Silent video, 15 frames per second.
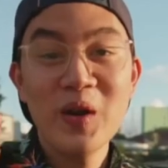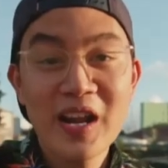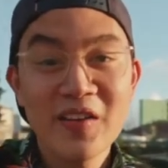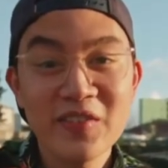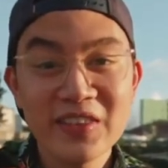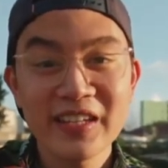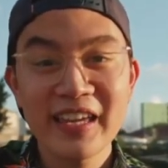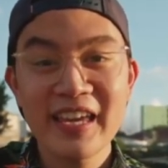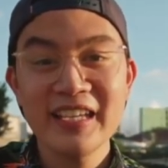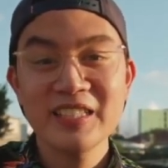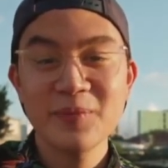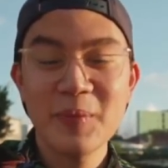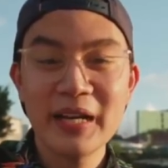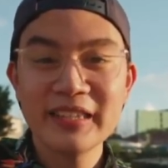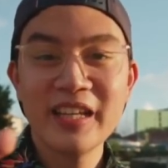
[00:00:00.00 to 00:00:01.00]
Whatever the case,
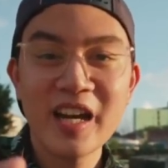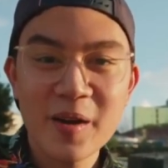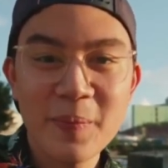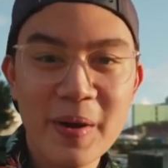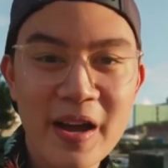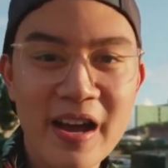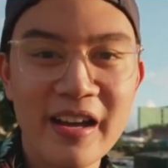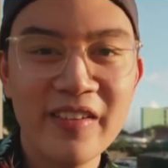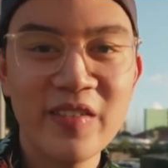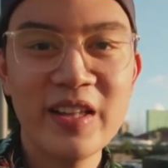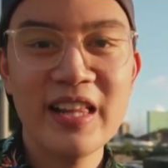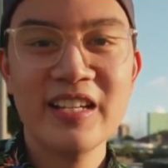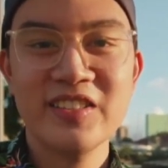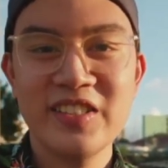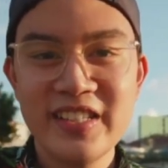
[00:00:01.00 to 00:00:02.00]
bata ka pa.
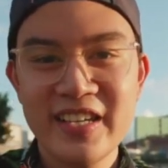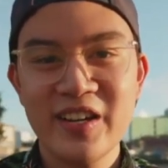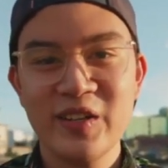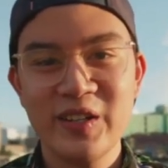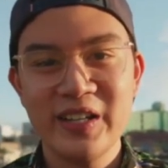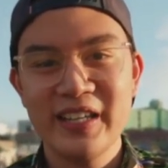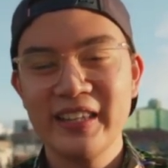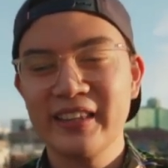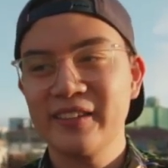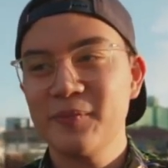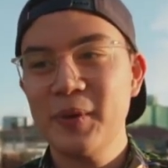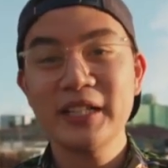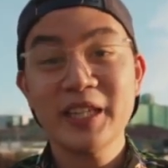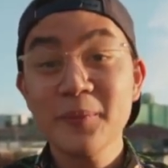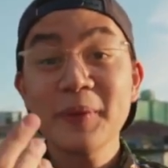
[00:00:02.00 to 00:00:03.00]
Well, actually, ako rin.
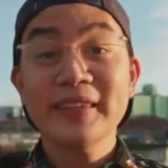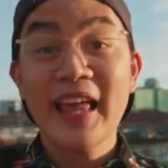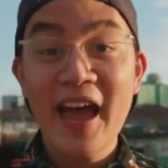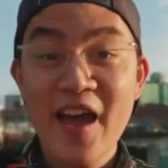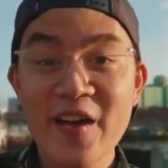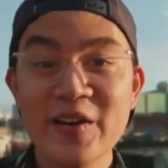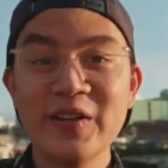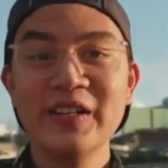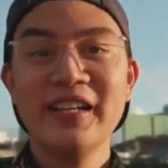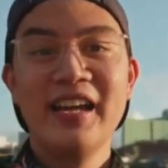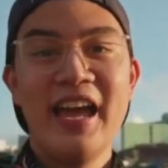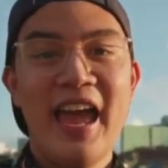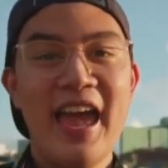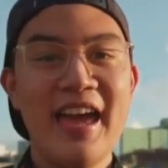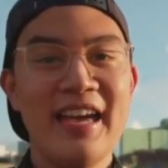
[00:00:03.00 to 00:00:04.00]
Bata pa tayo.
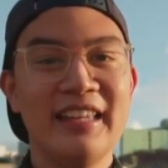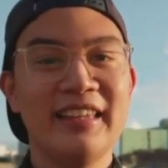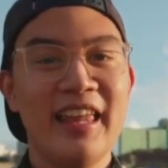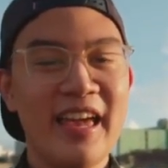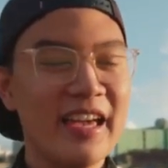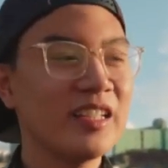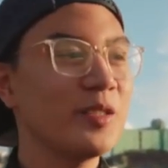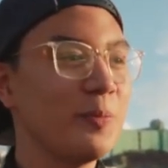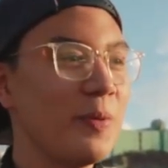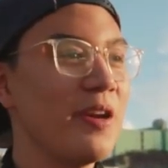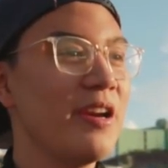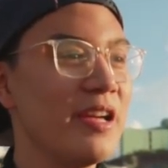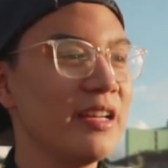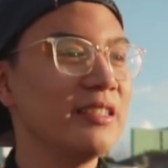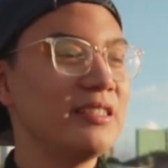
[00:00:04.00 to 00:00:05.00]
And
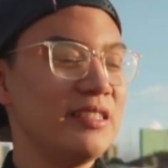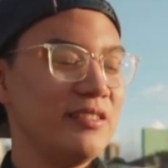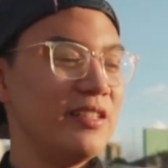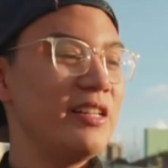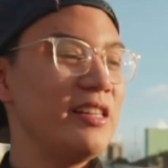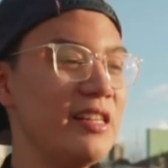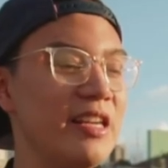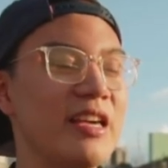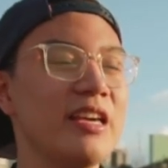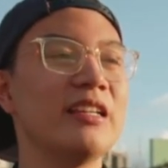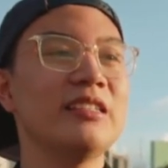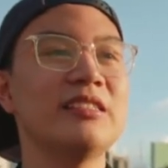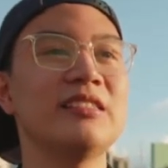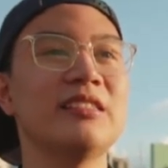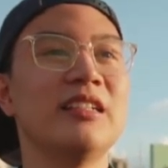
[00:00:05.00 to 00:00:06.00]
experience really
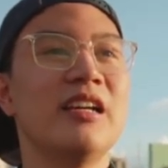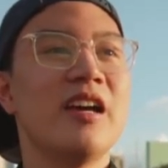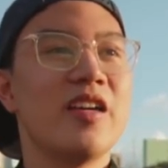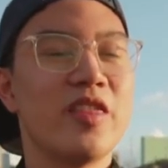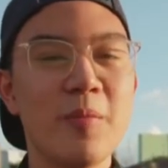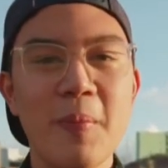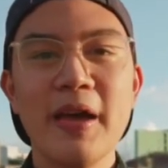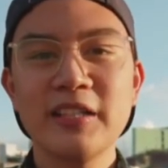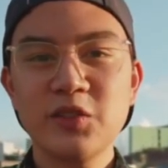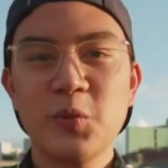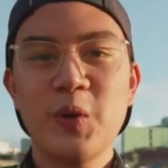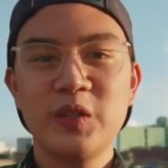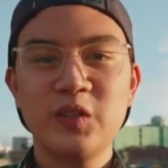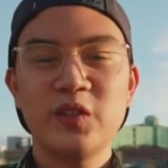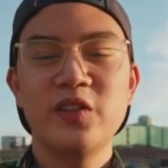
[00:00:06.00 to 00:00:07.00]
is the best
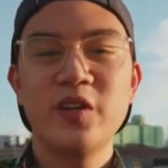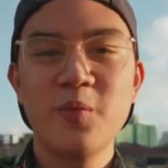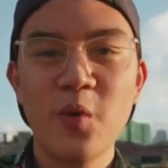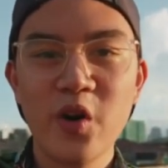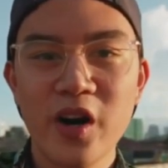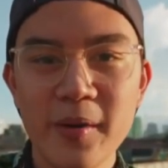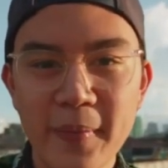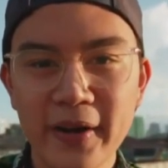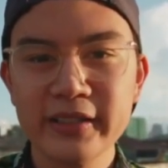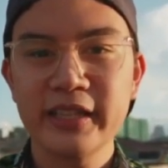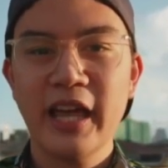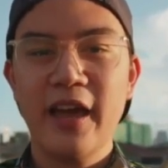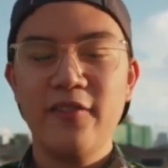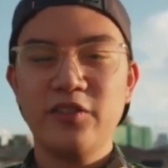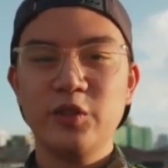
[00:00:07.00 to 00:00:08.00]
way to learn more about
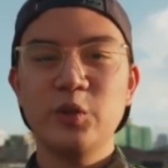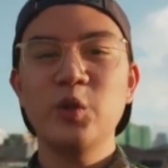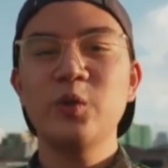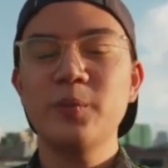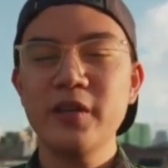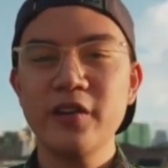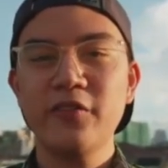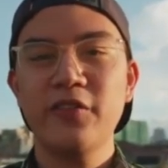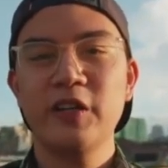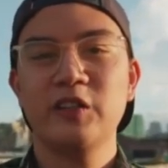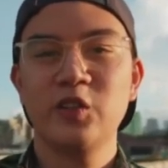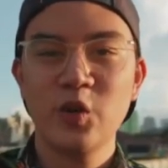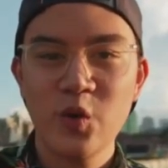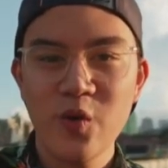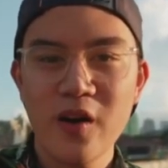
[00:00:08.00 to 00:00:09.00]
life. So don't be afraid
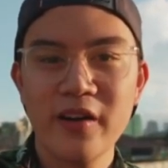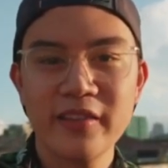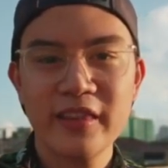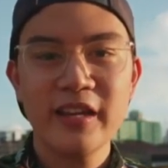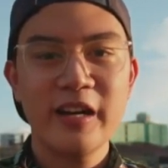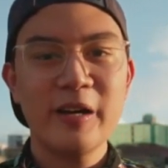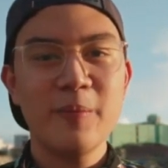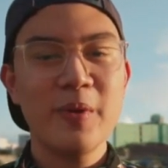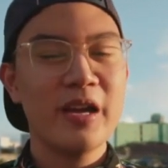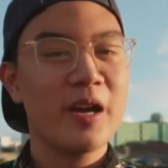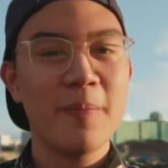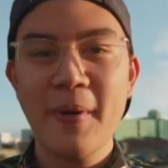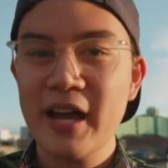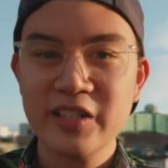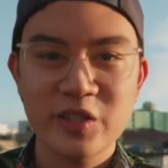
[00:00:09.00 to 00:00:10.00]
to go out there, make
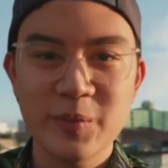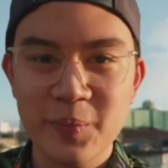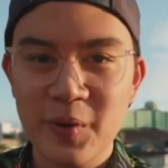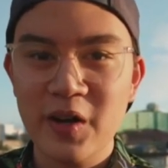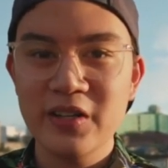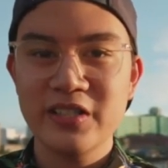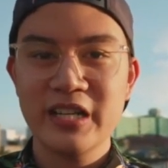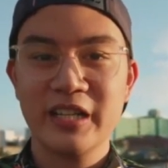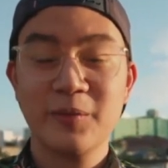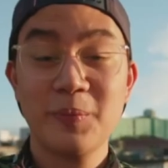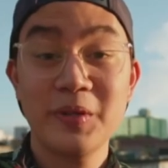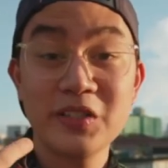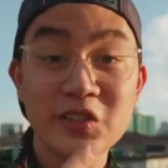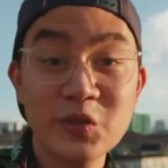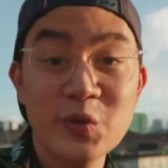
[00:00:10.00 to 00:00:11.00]
a passion project,
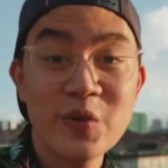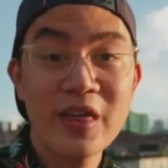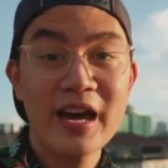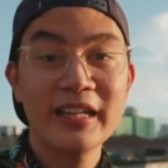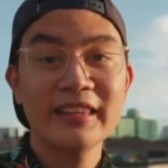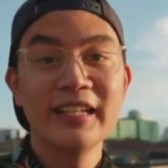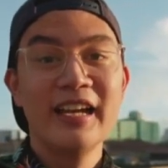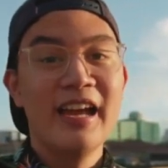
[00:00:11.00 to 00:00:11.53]
pursue that.